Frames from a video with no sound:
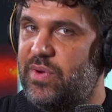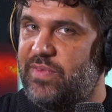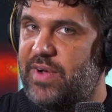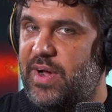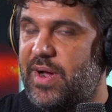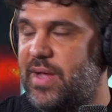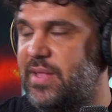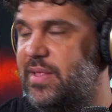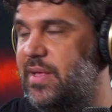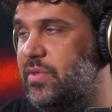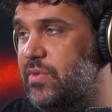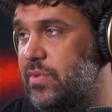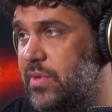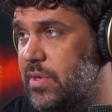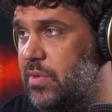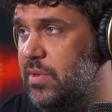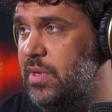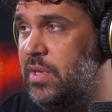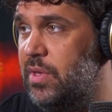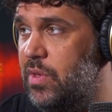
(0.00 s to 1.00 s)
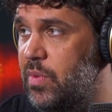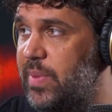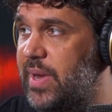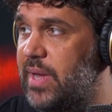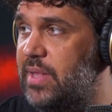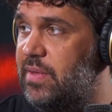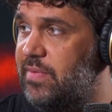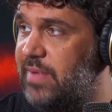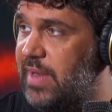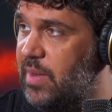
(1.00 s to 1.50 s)
and provide and to
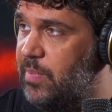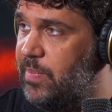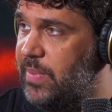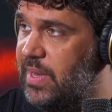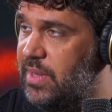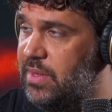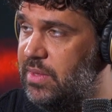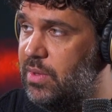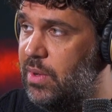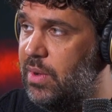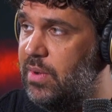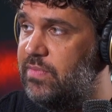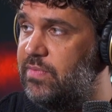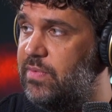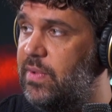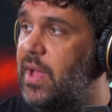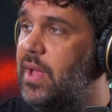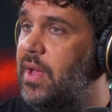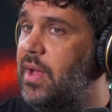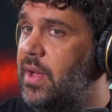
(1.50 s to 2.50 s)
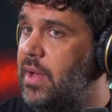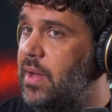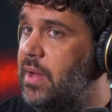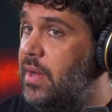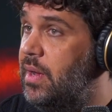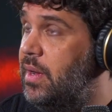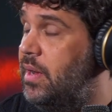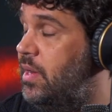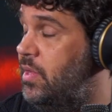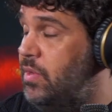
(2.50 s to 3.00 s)
incubate development of
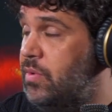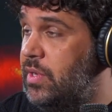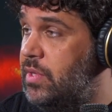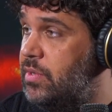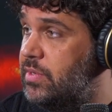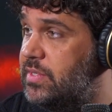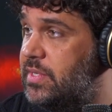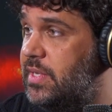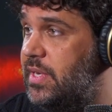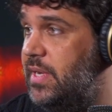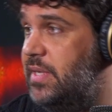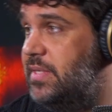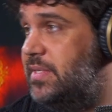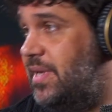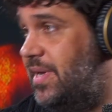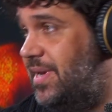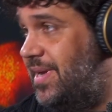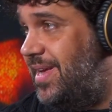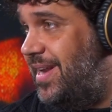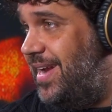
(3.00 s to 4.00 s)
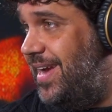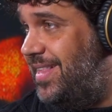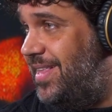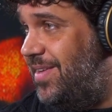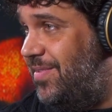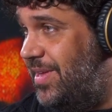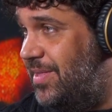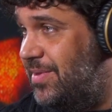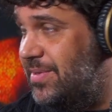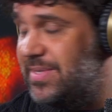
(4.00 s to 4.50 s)
new industries and
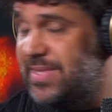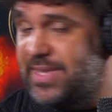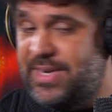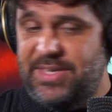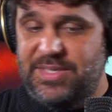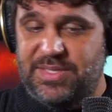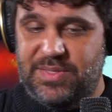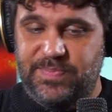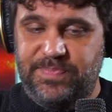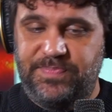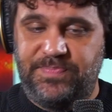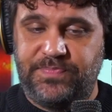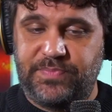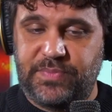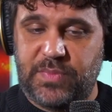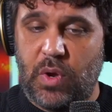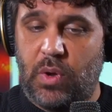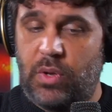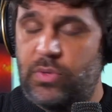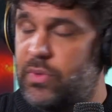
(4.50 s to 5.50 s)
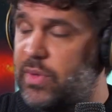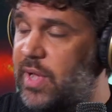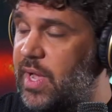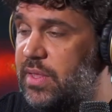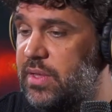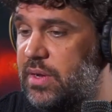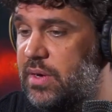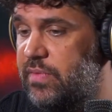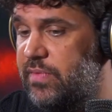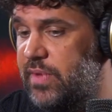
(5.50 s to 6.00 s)
creative industries.
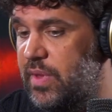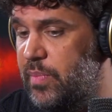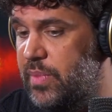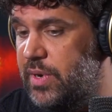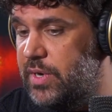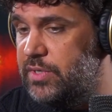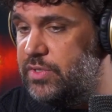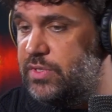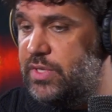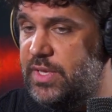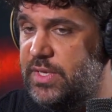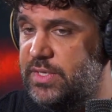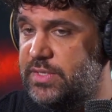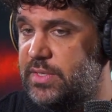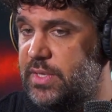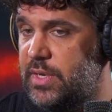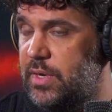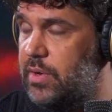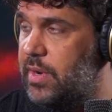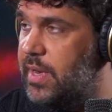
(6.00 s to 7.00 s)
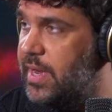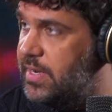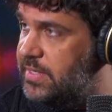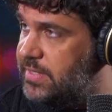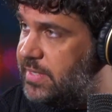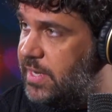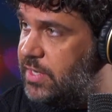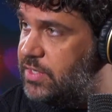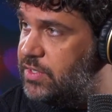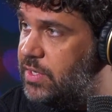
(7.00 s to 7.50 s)
Altogether, we merged these 3
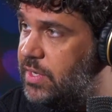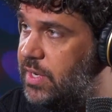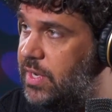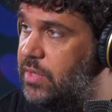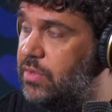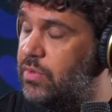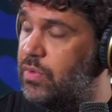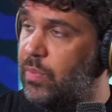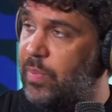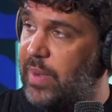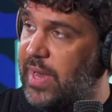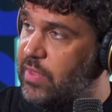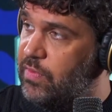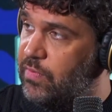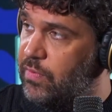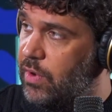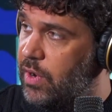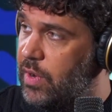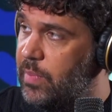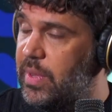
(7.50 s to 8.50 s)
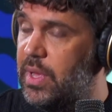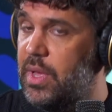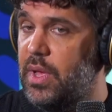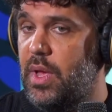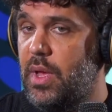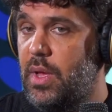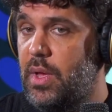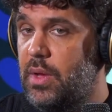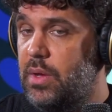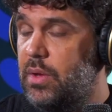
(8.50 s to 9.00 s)
organizations into a platform
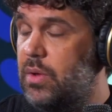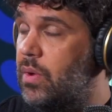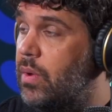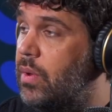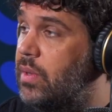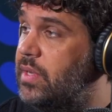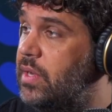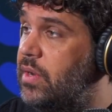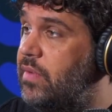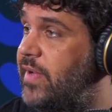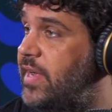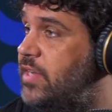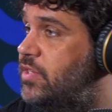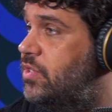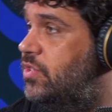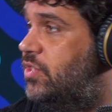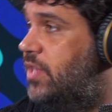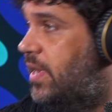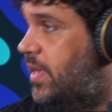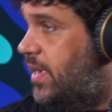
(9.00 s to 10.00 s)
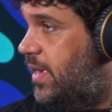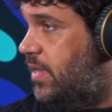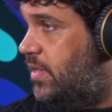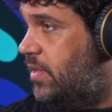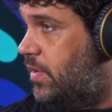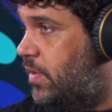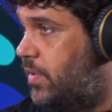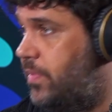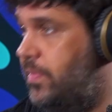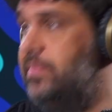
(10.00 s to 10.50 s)
called Innovation
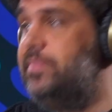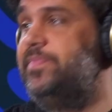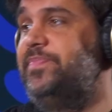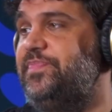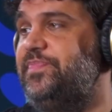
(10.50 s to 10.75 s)
Generator.